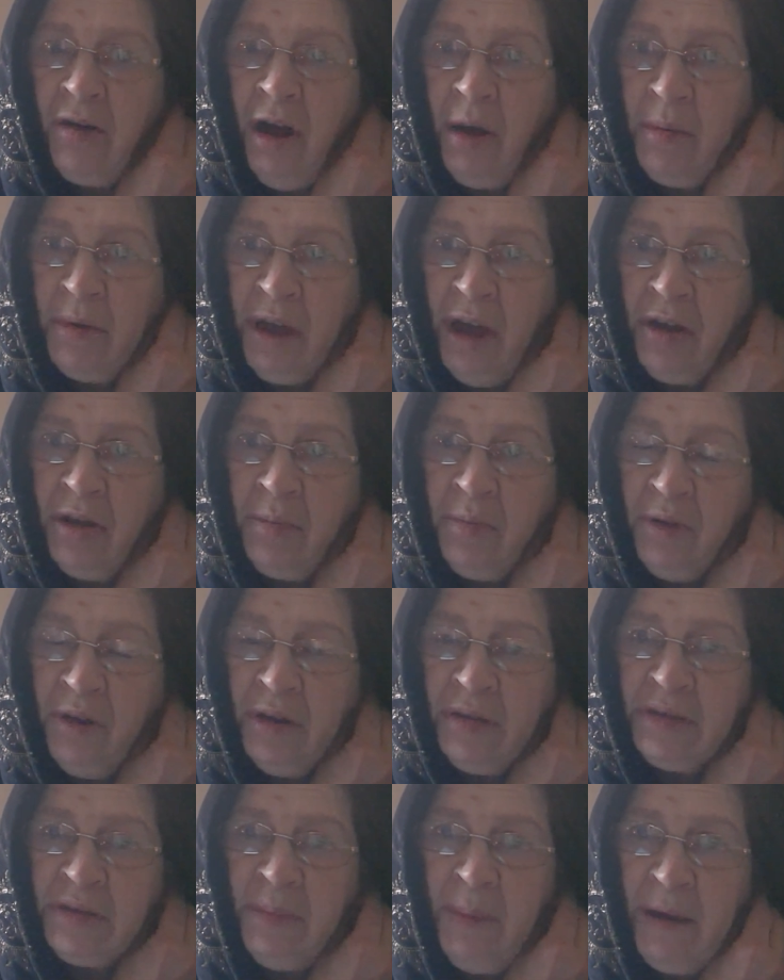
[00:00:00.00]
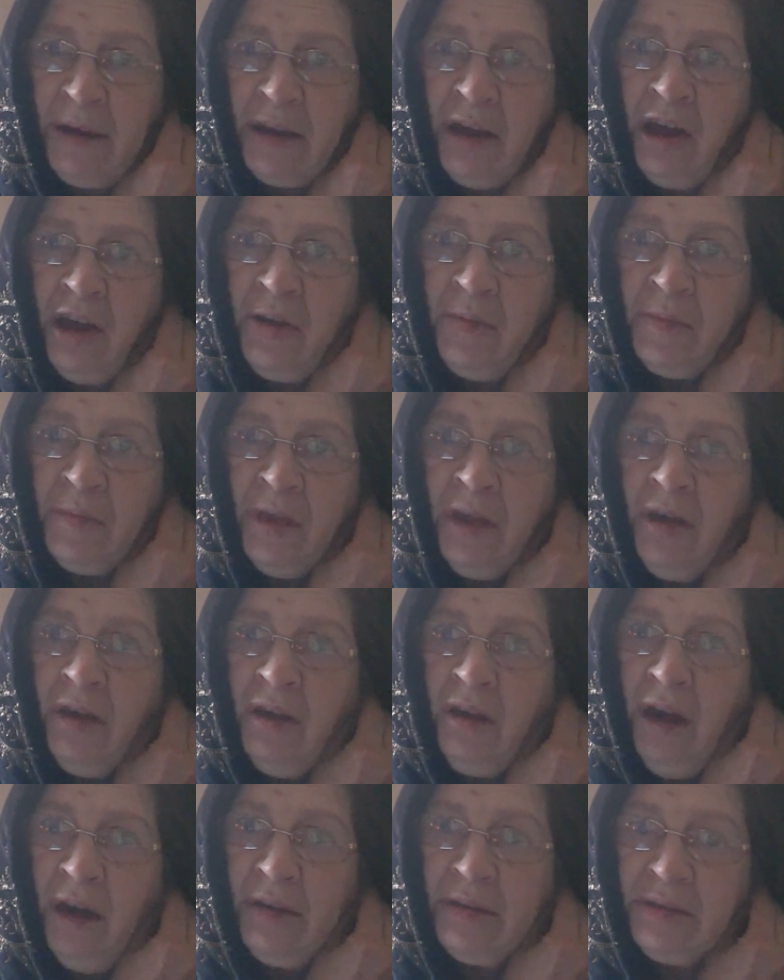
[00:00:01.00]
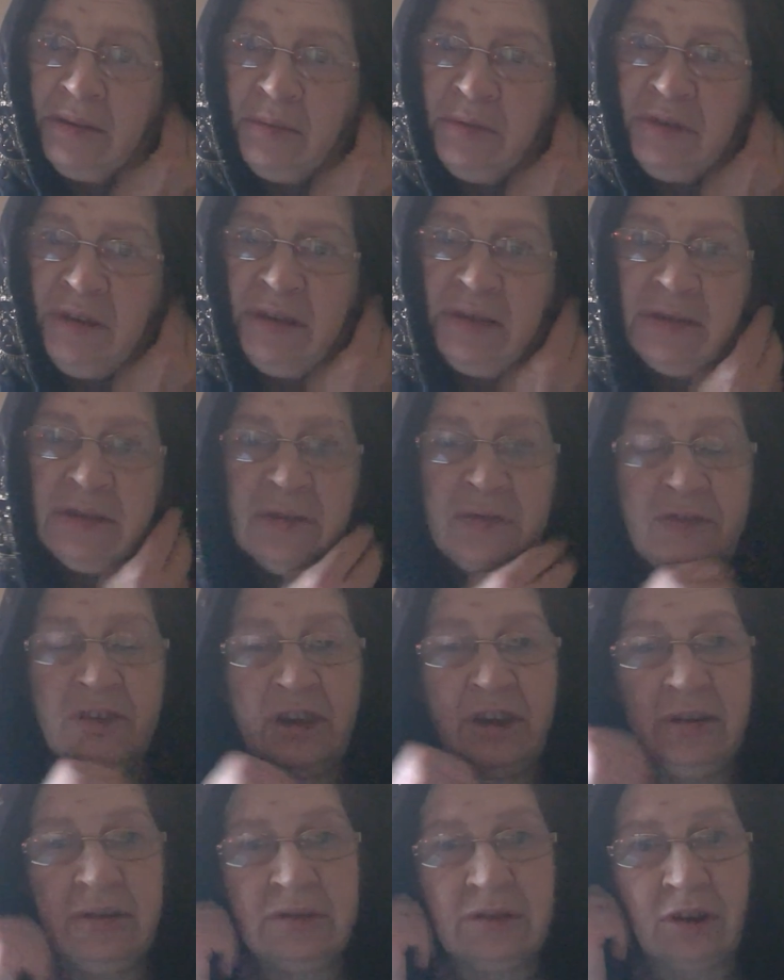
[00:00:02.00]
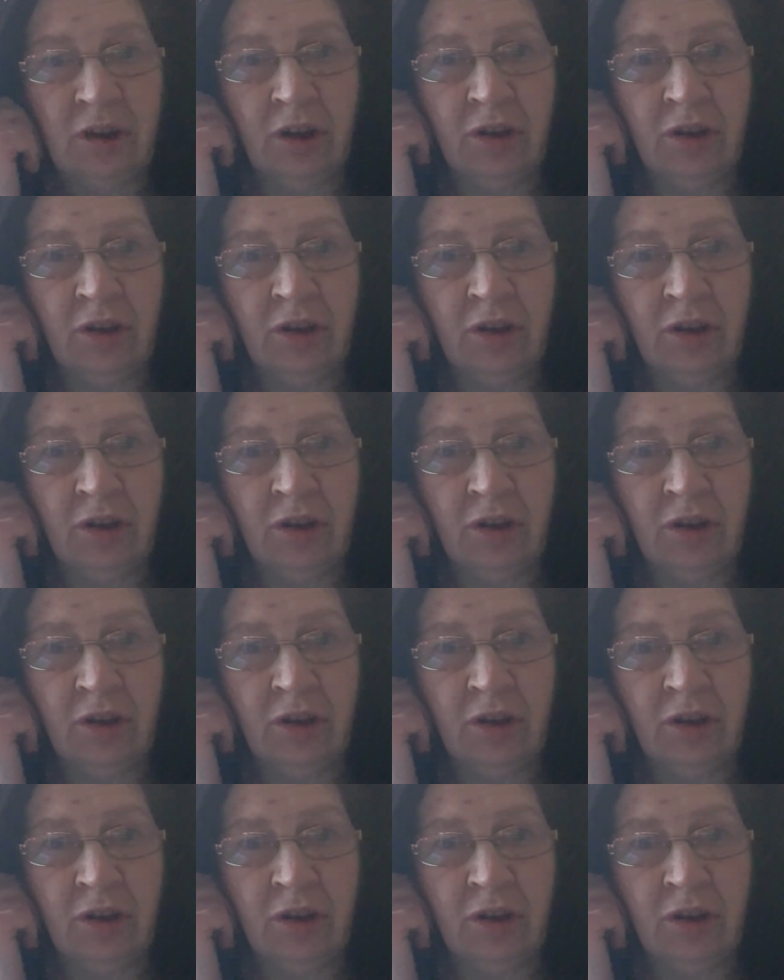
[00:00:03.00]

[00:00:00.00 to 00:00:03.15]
I'll be going and putting tobacco and some tins of food